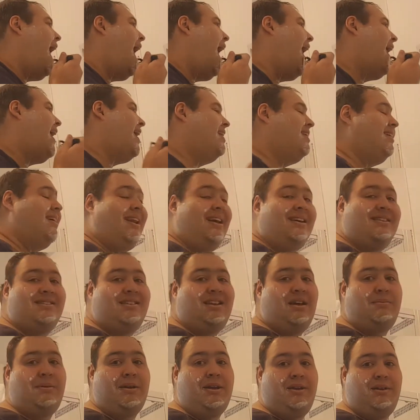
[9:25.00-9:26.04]
Again, the last
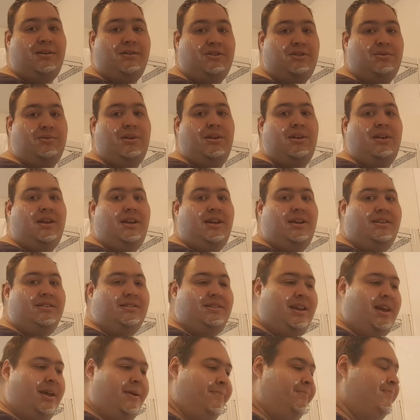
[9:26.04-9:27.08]
time I used one of these,